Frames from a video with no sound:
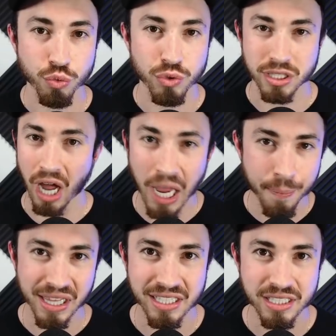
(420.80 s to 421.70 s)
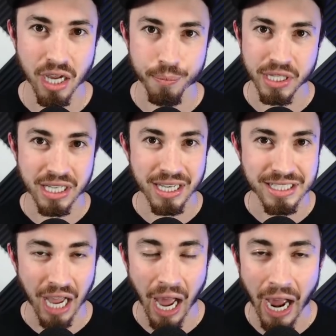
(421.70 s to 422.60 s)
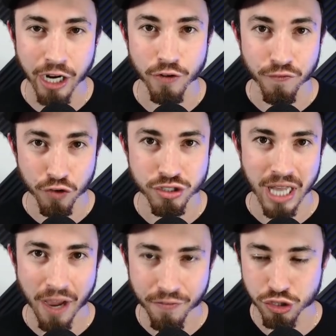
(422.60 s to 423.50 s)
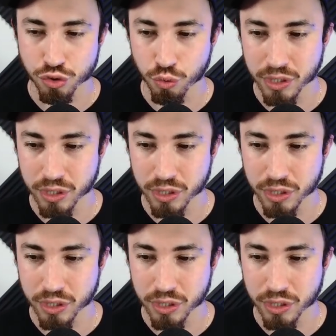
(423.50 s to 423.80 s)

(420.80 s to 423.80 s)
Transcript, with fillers: was hyping this up the entire first half of this duel.